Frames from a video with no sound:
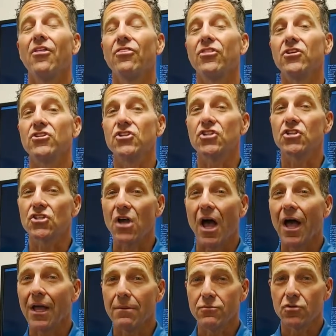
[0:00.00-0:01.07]
The
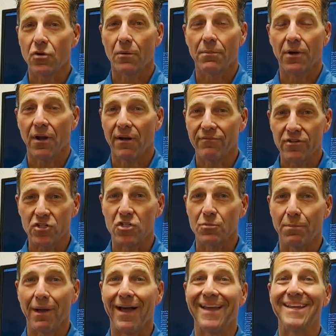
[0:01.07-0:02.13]
shock absorber of your
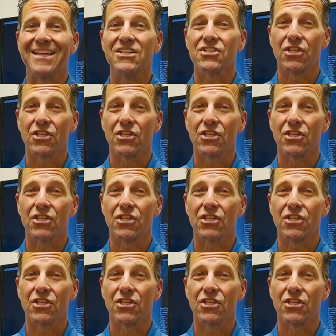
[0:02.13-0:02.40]
spine is